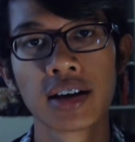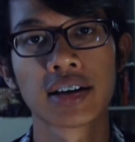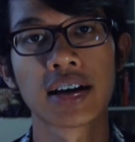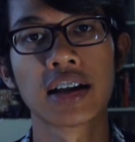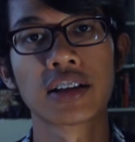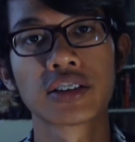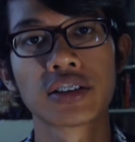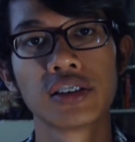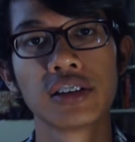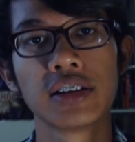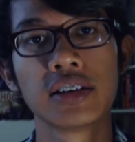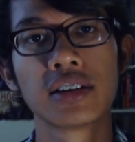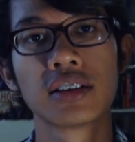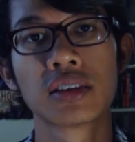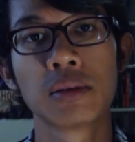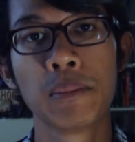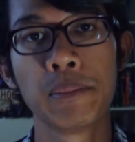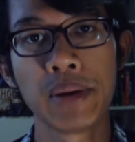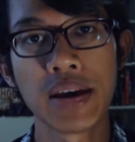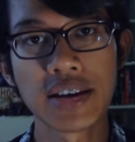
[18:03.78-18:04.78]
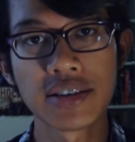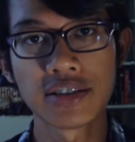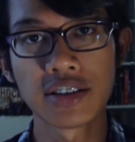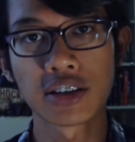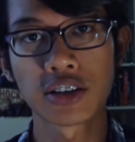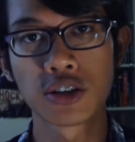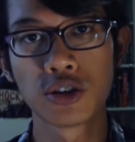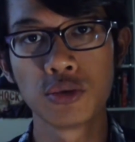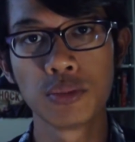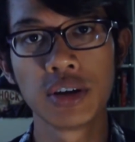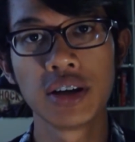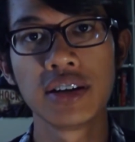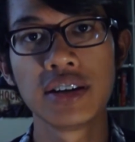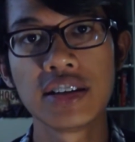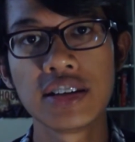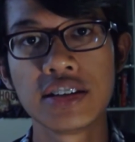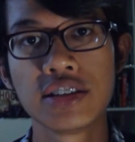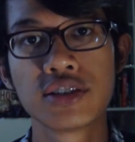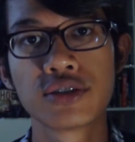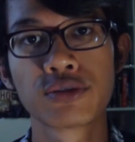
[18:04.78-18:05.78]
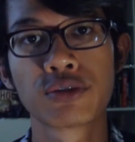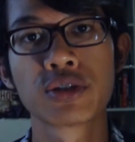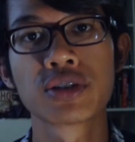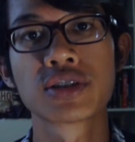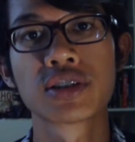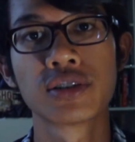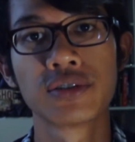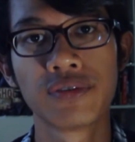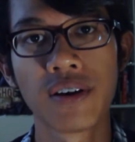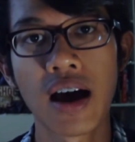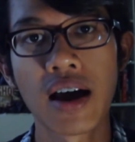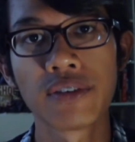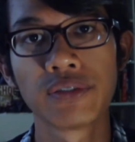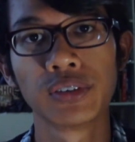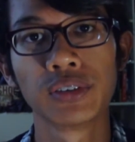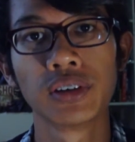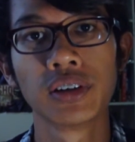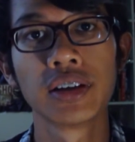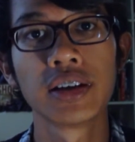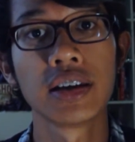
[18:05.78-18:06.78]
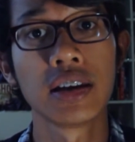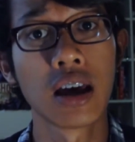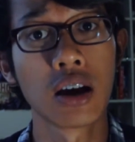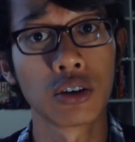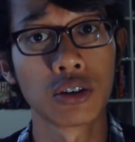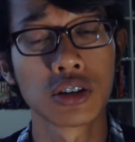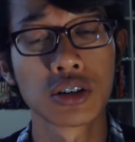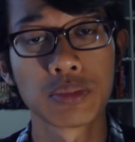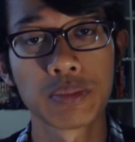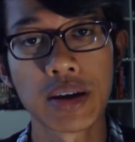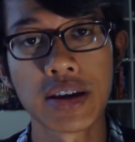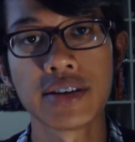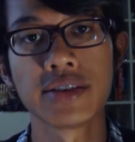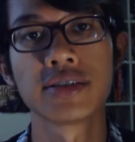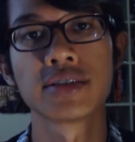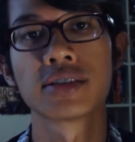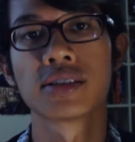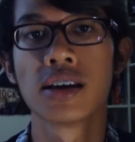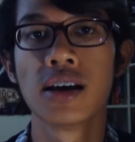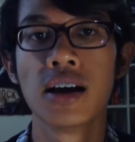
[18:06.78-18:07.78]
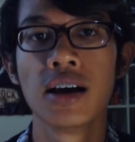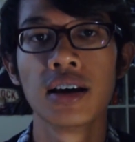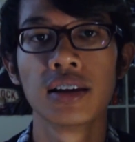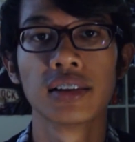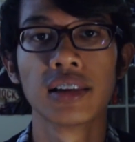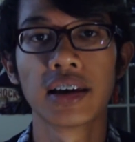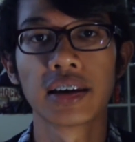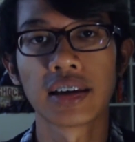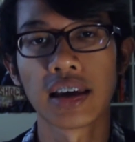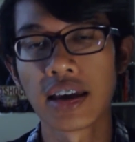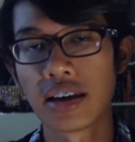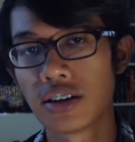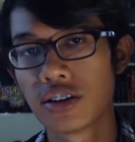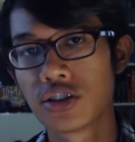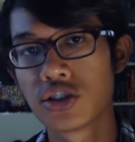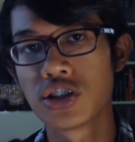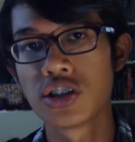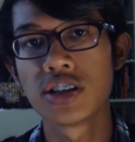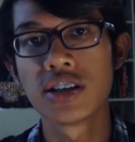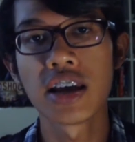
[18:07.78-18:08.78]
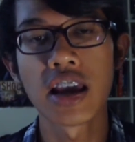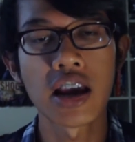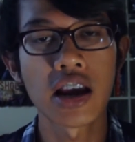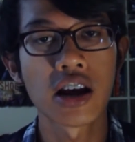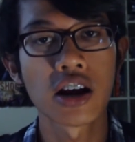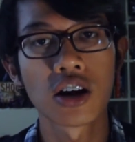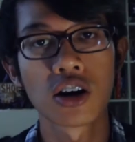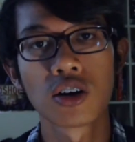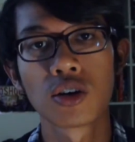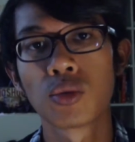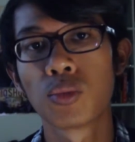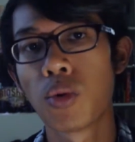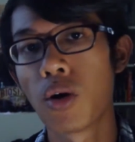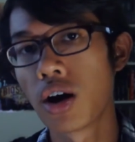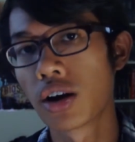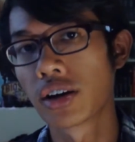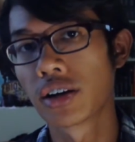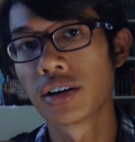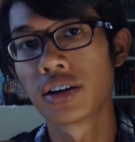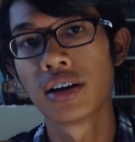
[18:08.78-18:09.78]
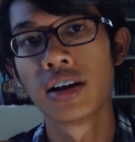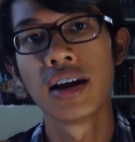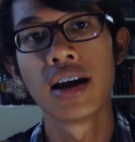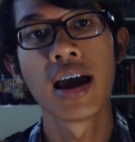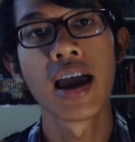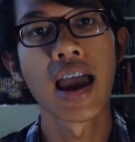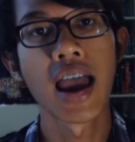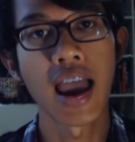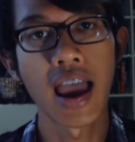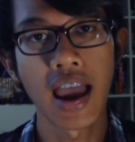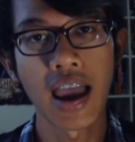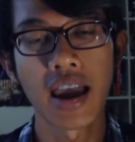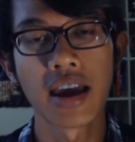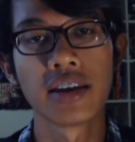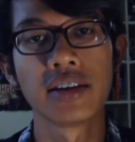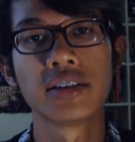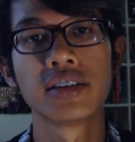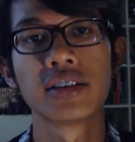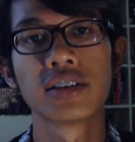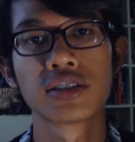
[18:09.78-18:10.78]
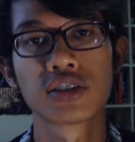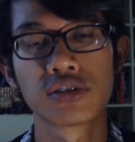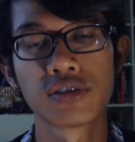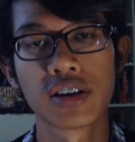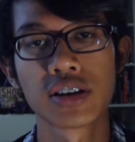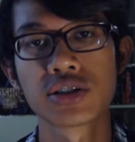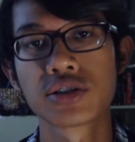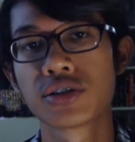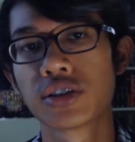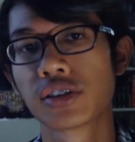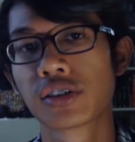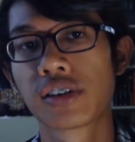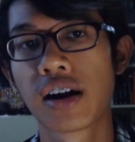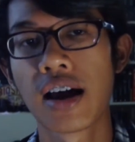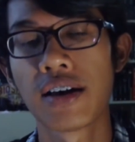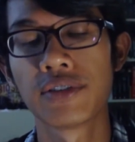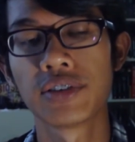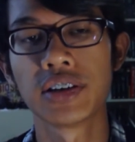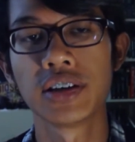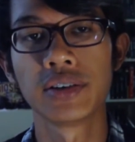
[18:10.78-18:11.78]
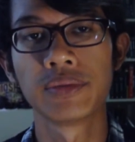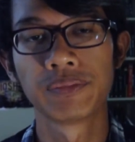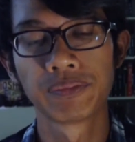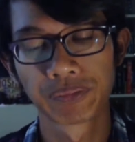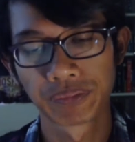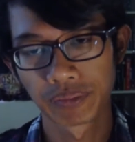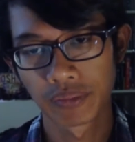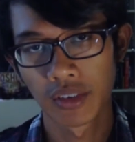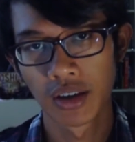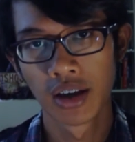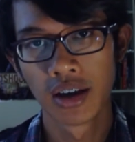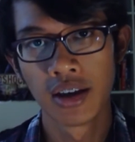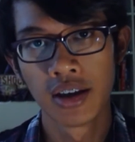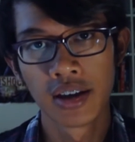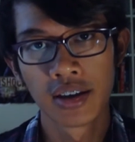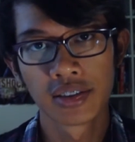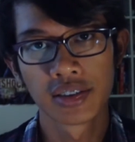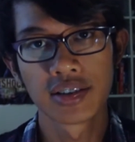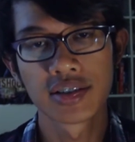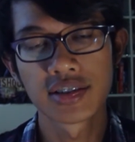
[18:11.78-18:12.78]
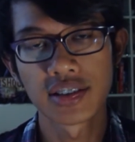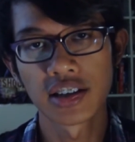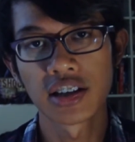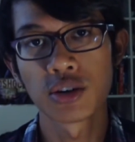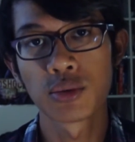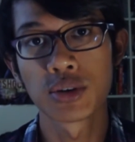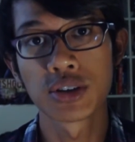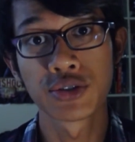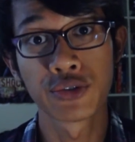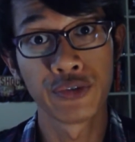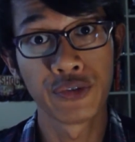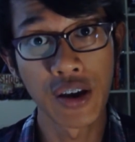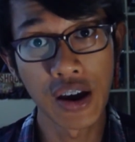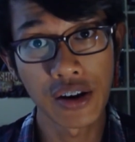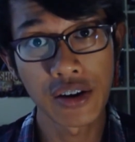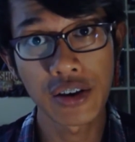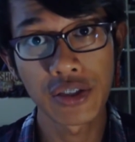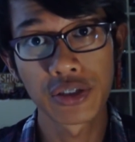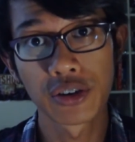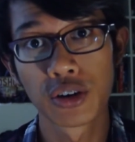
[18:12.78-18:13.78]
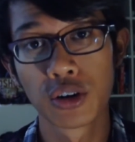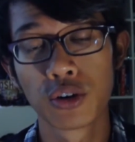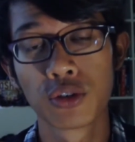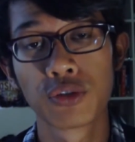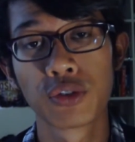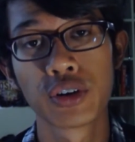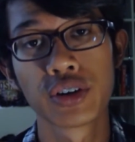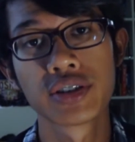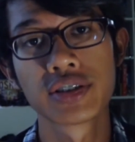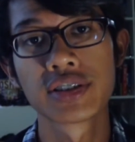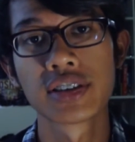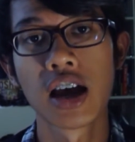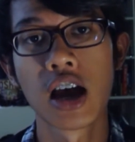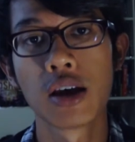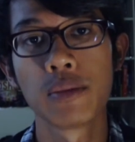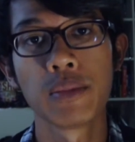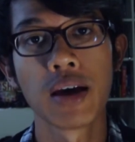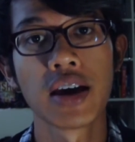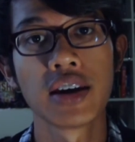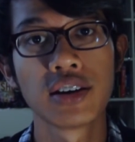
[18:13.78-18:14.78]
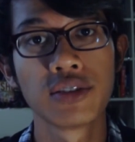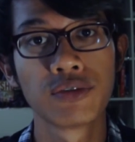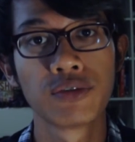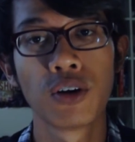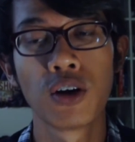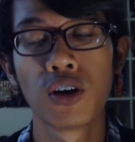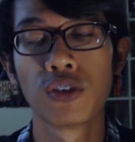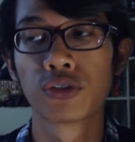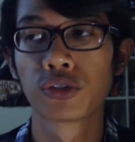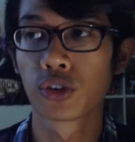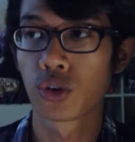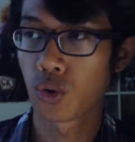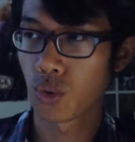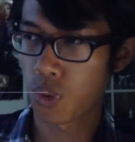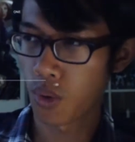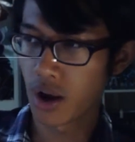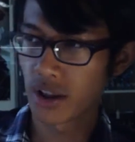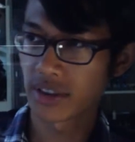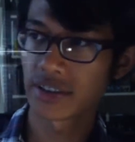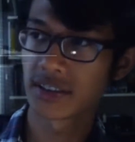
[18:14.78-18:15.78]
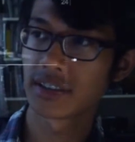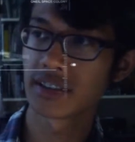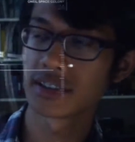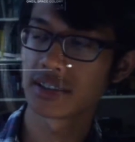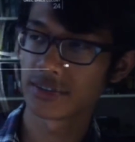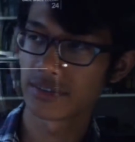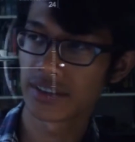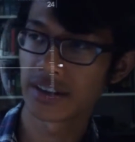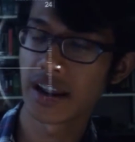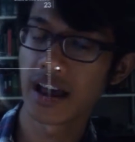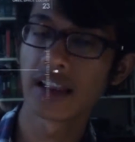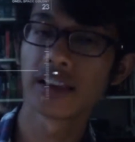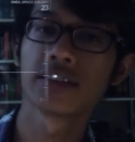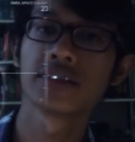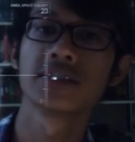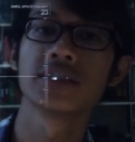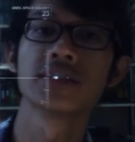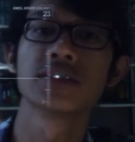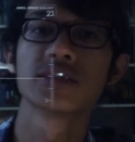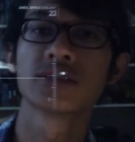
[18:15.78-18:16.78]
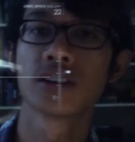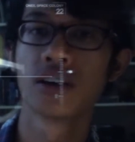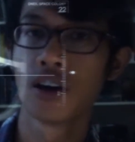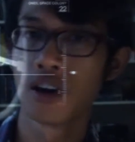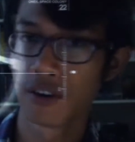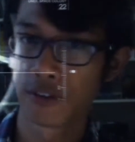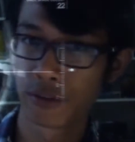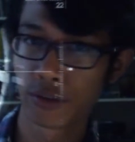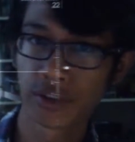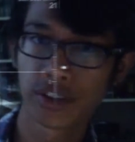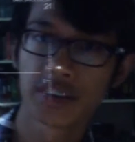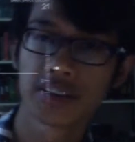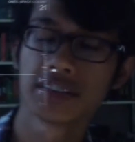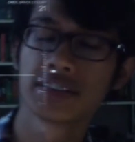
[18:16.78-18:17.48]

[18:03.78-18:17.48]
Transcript: calculating the basic human needs for survival in outer space, like energy, air, water, and terrestrial gravity. The study was very thorough for its time and involved quantitative analysis for the